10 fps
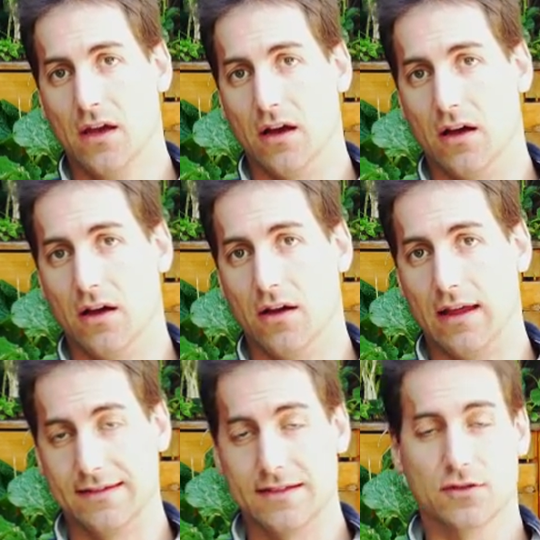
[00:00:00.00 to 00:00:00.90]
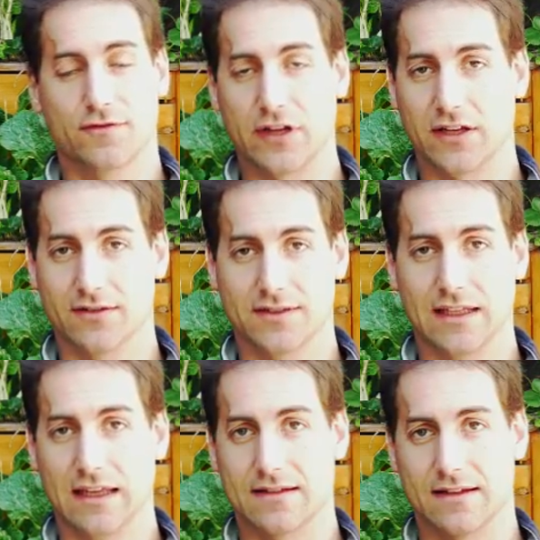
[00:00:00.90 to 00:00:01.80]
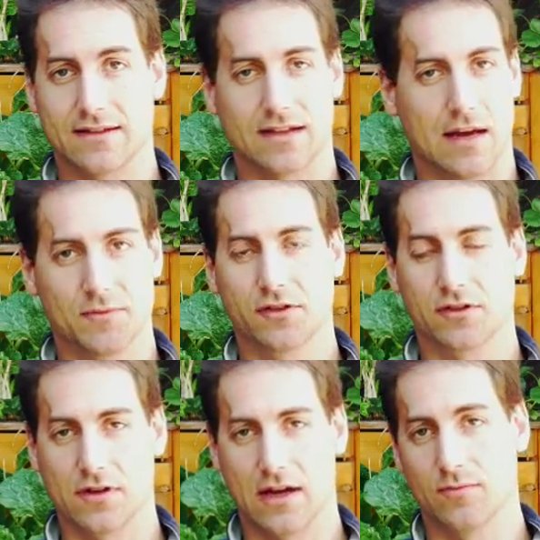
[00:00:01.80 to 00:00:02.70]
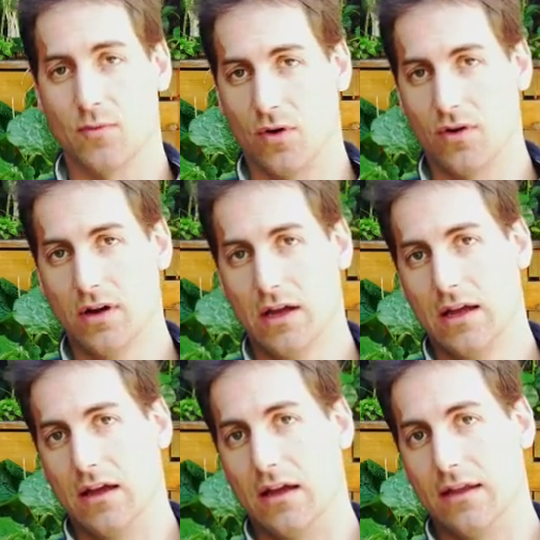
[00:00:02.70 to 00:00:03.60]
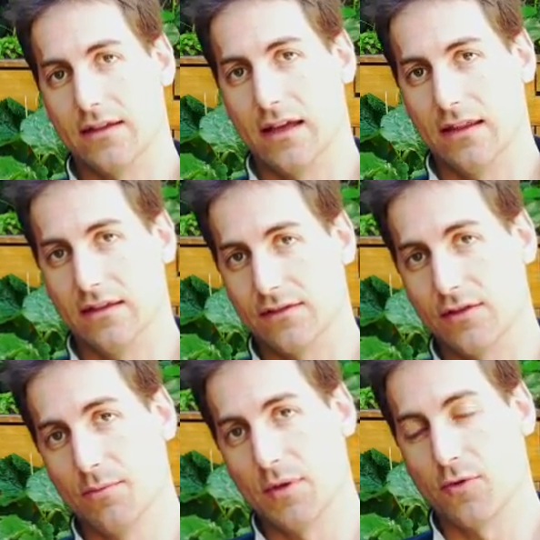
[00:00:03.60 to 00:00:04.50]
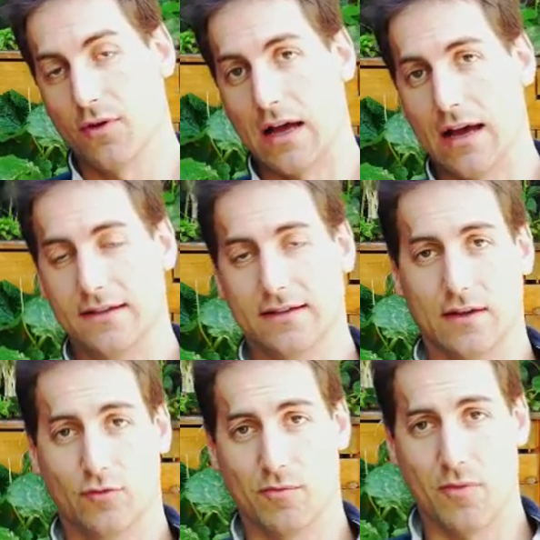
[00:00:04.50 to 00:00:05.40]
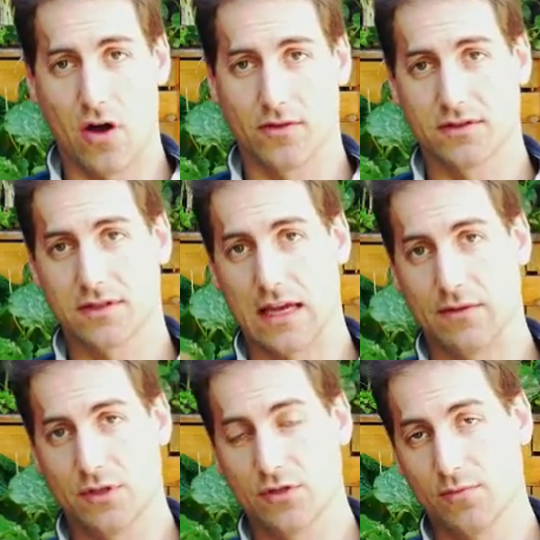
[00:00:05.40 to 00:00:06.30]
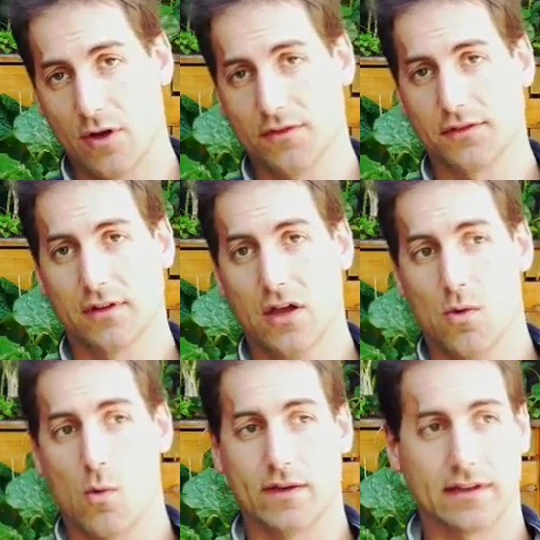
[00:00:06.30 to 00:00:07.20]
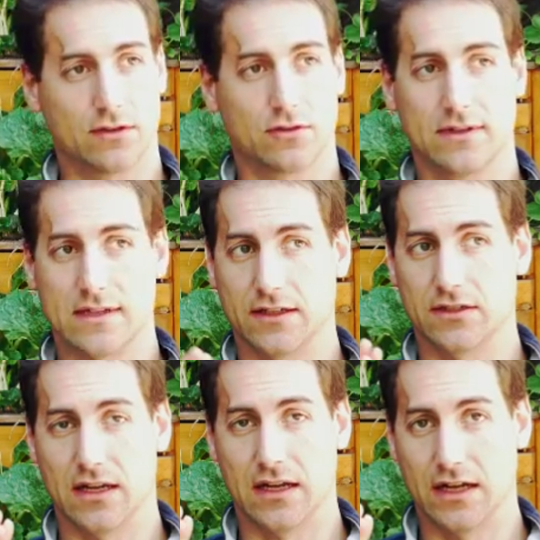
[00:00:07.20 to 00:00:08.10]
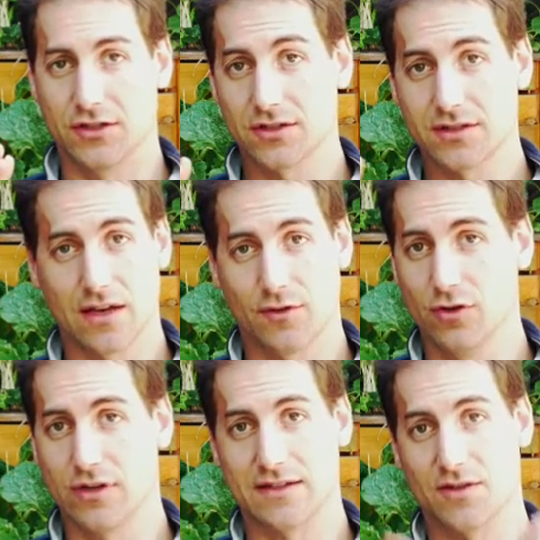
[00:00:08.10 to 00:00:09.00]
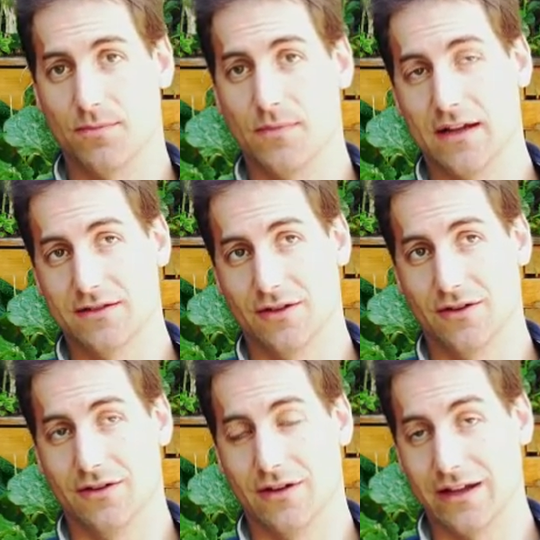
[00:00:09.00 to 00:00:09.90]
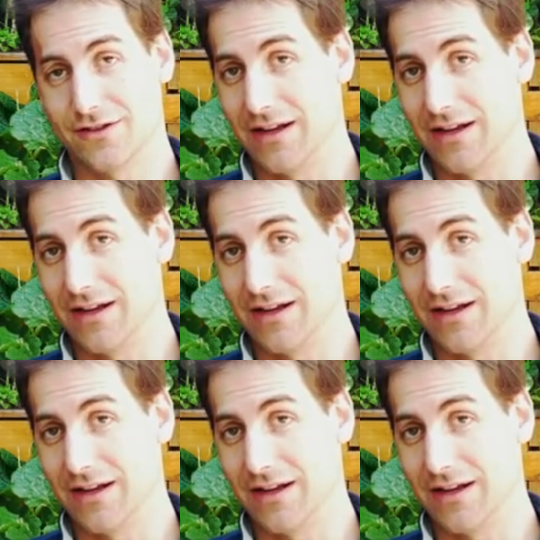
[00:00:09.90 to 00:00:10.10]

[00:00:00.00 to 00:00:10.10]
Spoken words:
And then the frequency is that I'm not gonna add more. And then some people add it every month, every 2 months. What I do is I just have a look at the